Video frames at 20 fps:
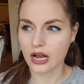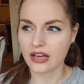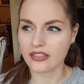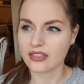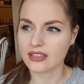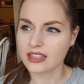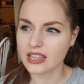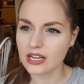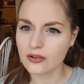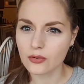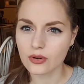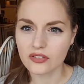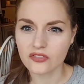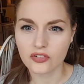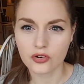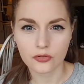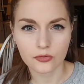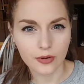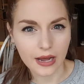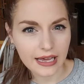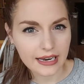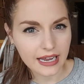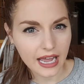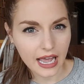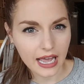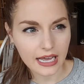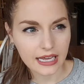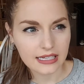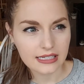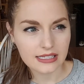I think they have one for
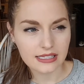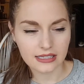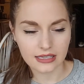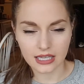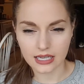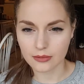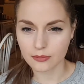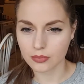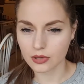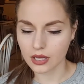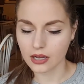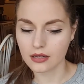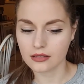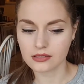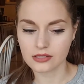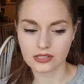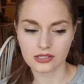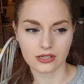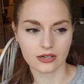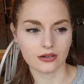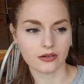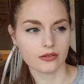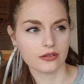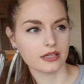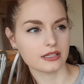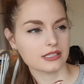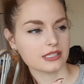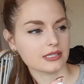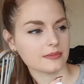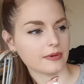redheads and like blondes, so
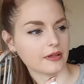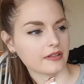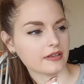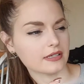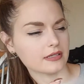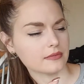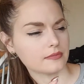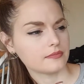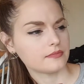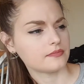let's smell it.